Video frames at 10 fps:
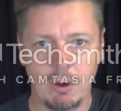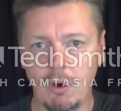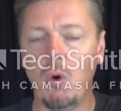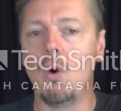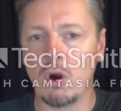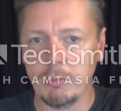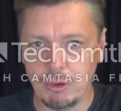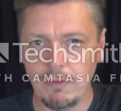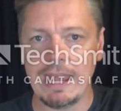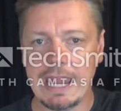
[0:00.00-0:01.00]

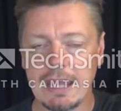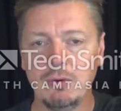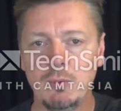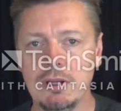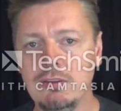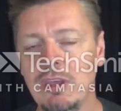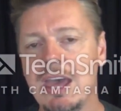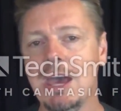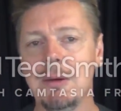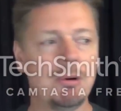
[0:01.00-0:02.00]
horrible the hand was,
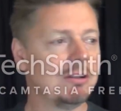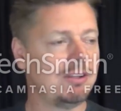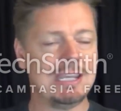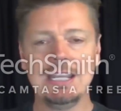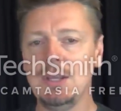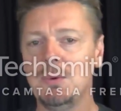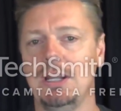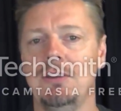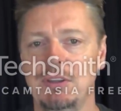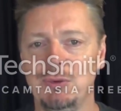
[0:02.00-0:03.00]
but to anyone
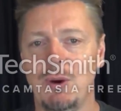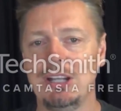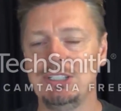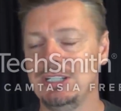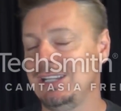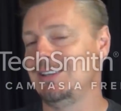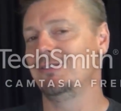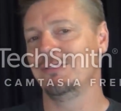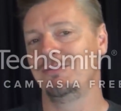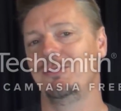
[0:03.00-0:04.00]
else that's watching, it
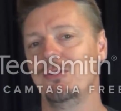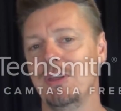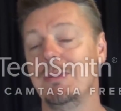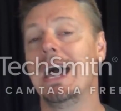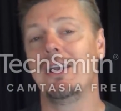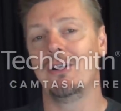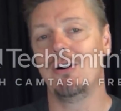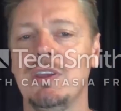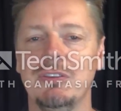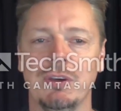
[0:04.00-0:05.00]
doesn't fool them at
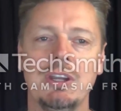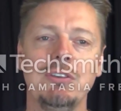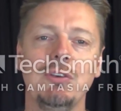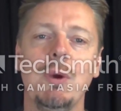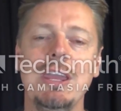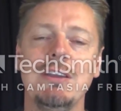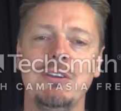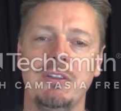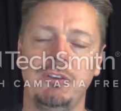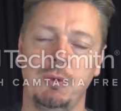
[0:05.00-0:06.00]
all. So here's a way you can
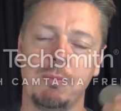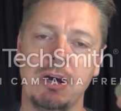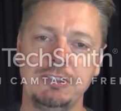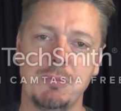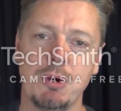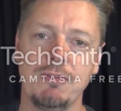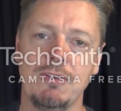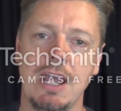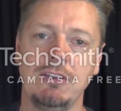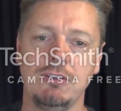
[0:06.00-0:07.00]
do this with much more
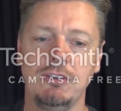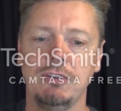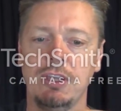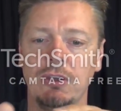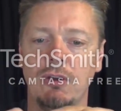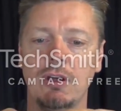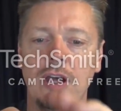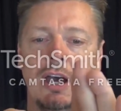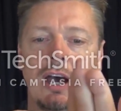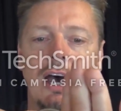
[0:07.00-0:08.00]
finesse and skill.
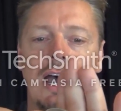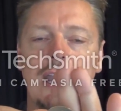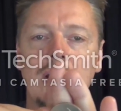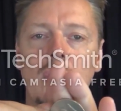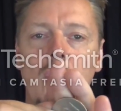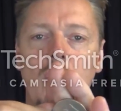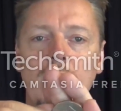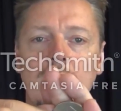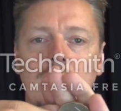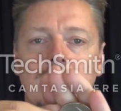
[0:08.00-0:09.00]
Hide a
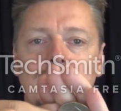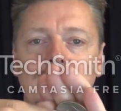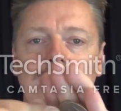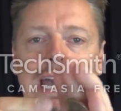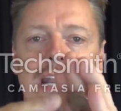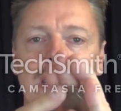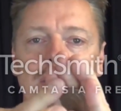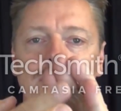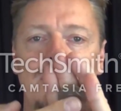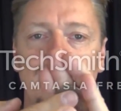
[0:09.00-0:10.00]
coin flat
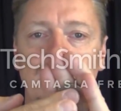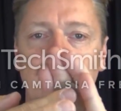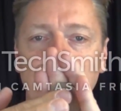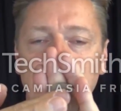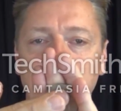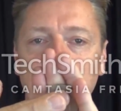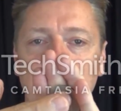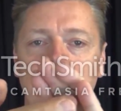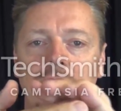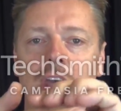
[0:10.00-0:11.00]
against your fingertips like
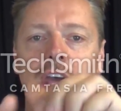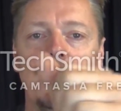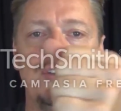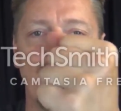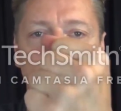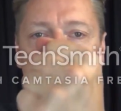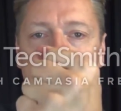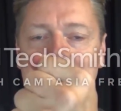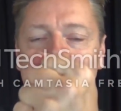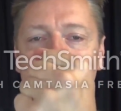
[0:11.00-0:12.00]
this. Don't
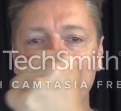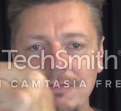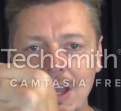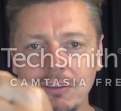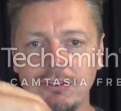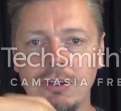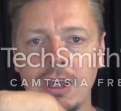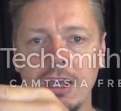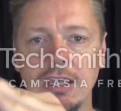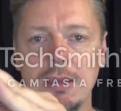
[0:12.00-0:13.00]
make a fist.
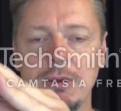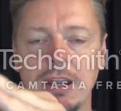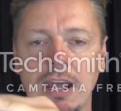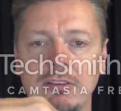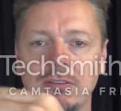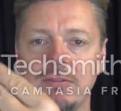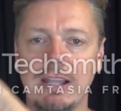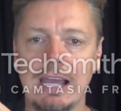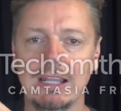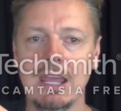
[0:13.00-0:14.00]
Keep it nice and
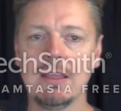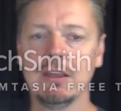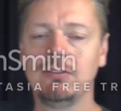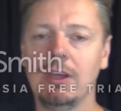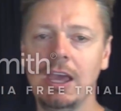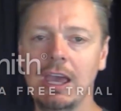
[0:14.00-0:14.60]
flat like this,